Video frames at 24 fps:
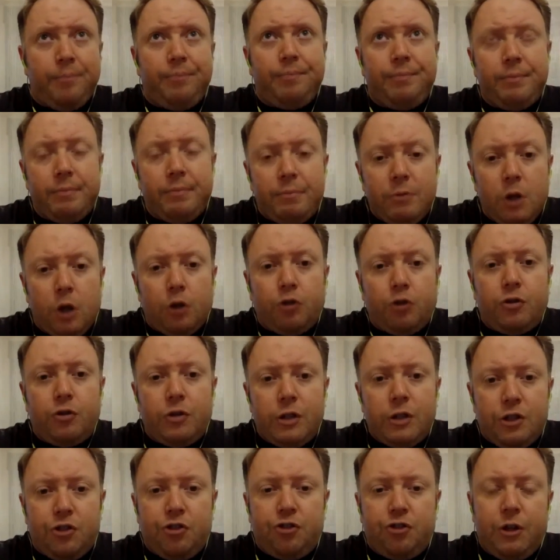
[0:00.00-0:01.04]
not
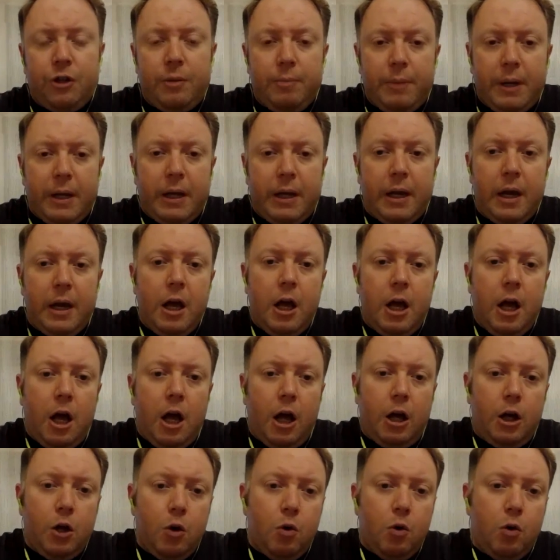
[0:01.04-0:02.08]
extremely
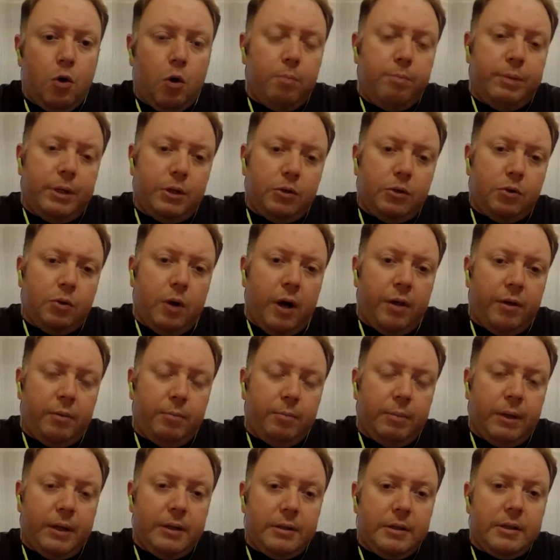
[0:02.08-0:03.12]
low compared to other
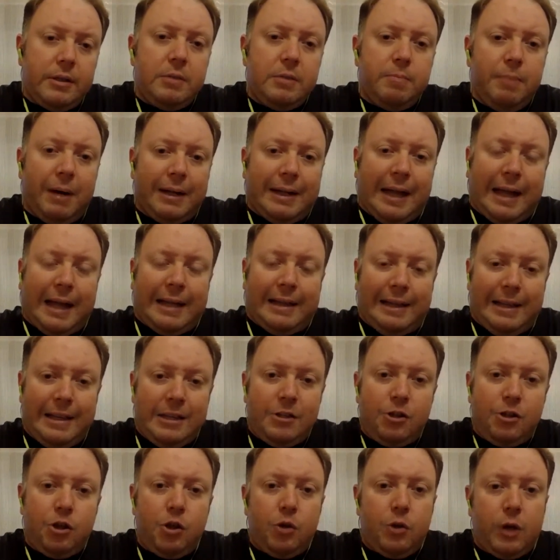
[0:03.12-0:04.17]
places, but at
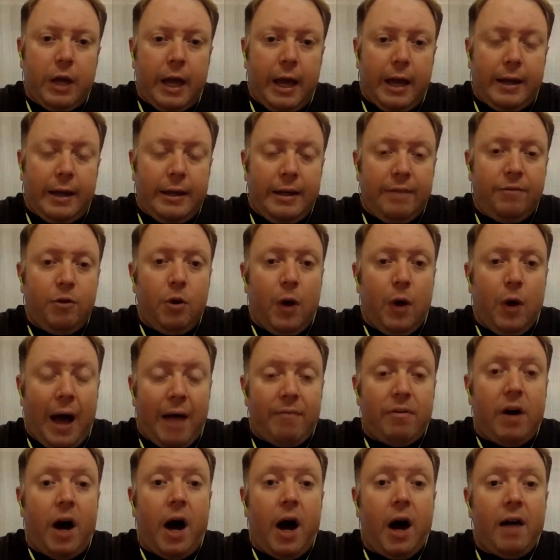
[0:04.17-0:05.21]
least you can, if you have
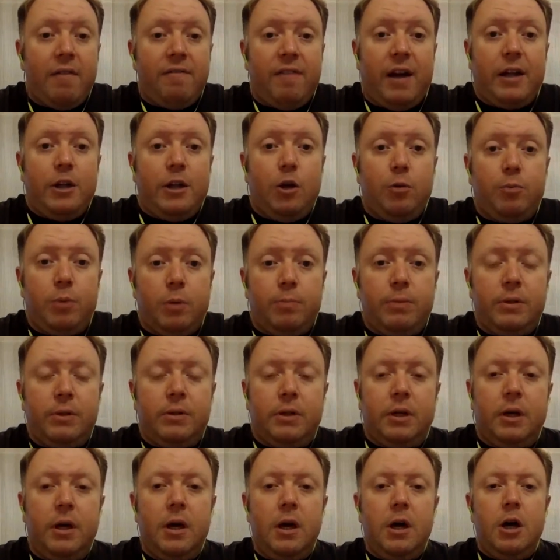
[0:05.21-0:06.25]
a high value
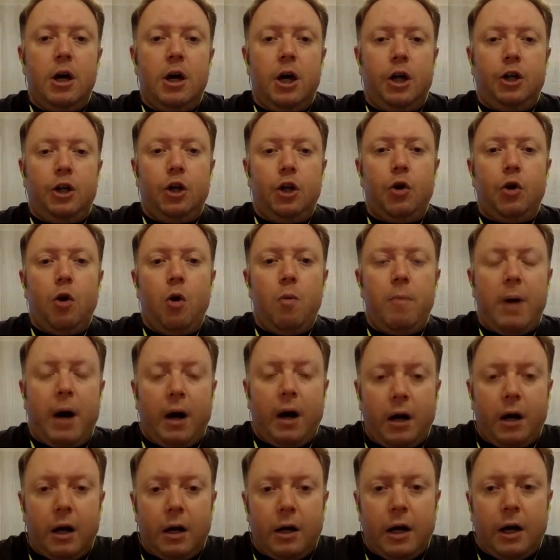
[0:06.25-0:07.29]
property in your
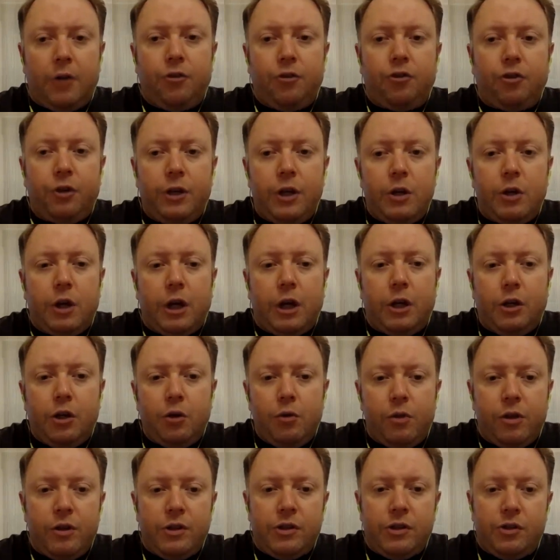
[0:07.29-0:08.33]
country, you can use
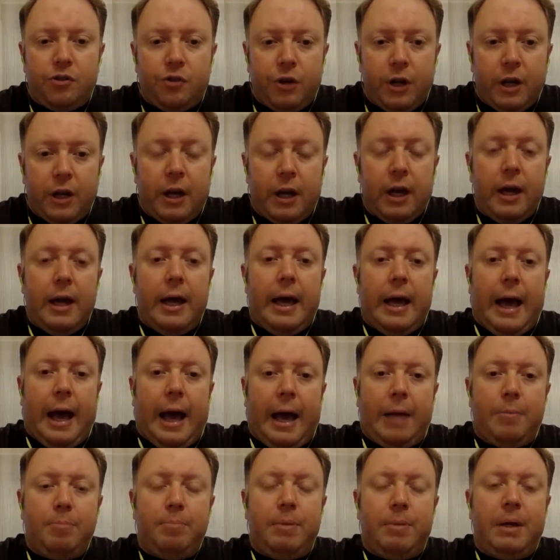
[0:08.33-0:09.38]
this trick
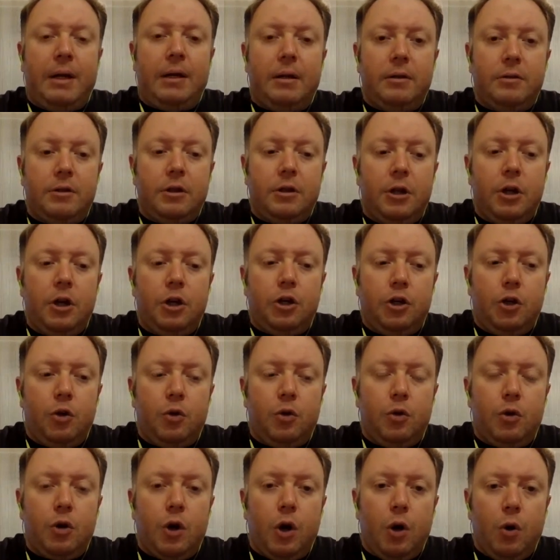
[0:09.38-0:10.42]
and build
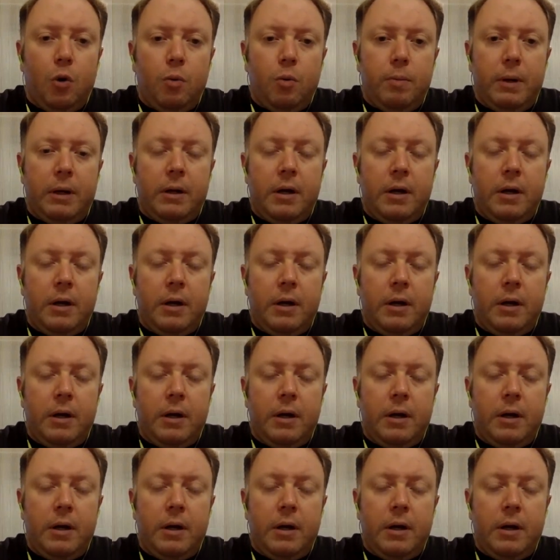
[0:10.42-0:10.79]
your global